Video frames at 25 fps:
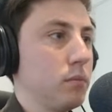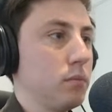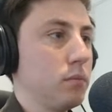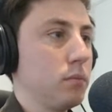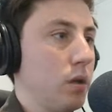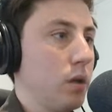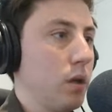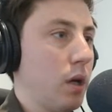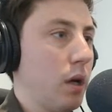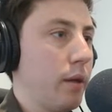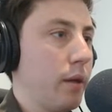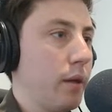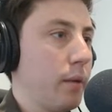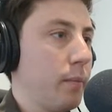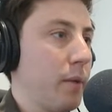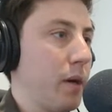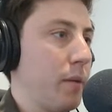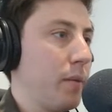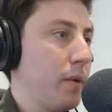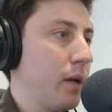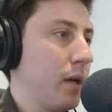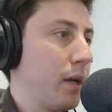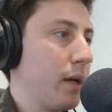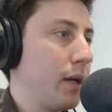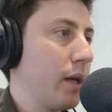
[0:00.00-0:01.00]
I think
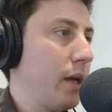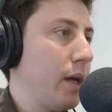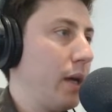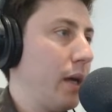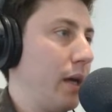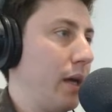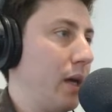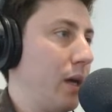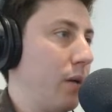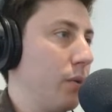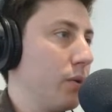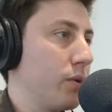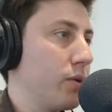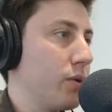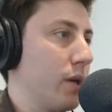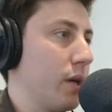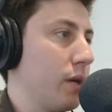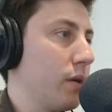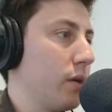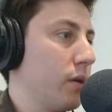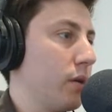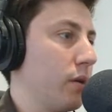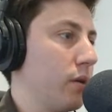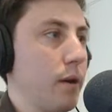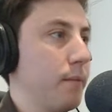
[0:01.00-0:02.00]
maybe like here would
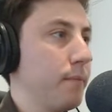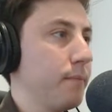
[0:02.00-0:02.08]
sound cool.